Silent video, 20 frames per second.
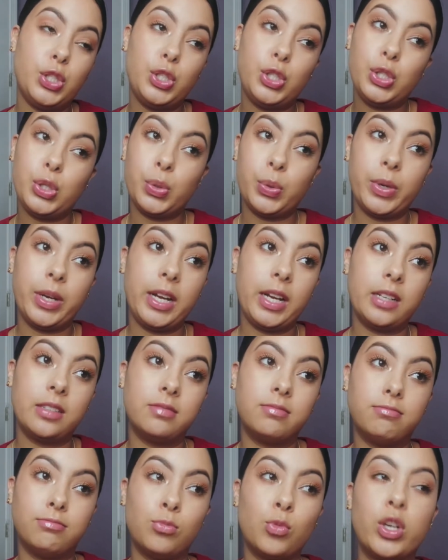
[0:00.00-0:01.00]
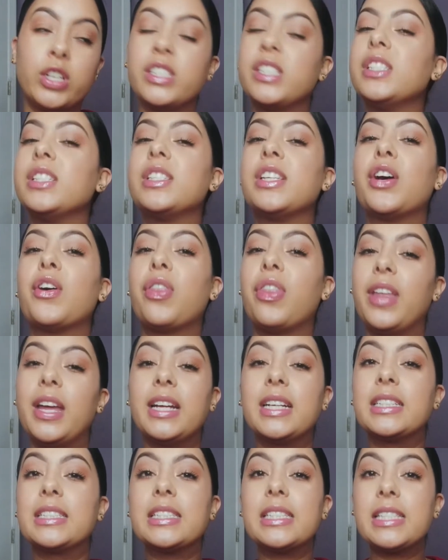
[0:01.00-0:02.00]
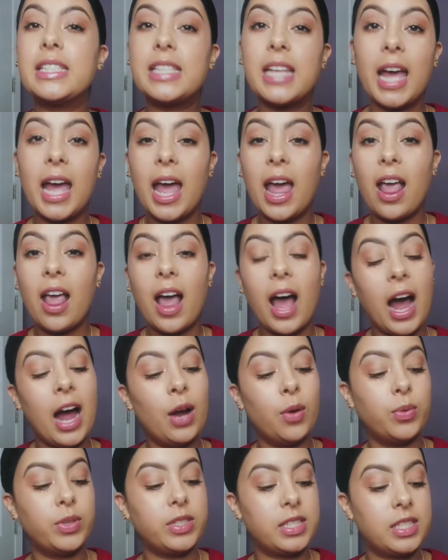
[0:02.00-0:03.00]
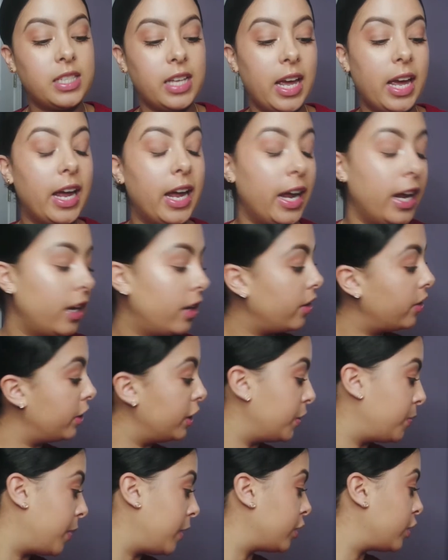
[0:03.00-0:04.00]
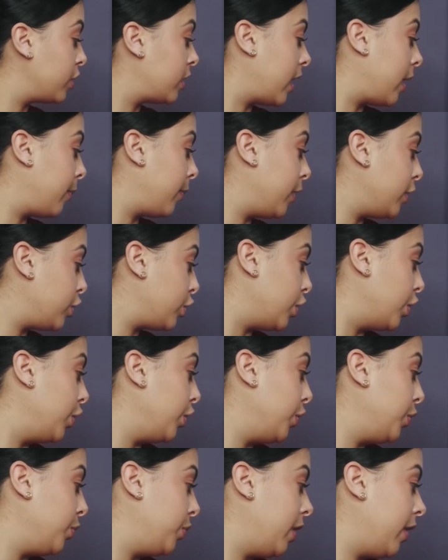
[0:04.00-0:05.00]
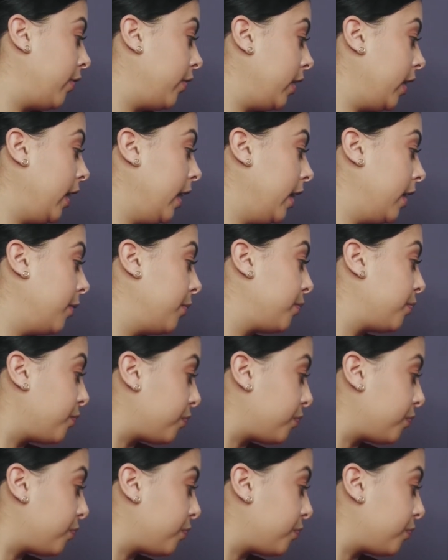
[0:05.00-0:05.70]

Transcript: doing more detailed things, I would say these brushes that I'm going to show you definitely need.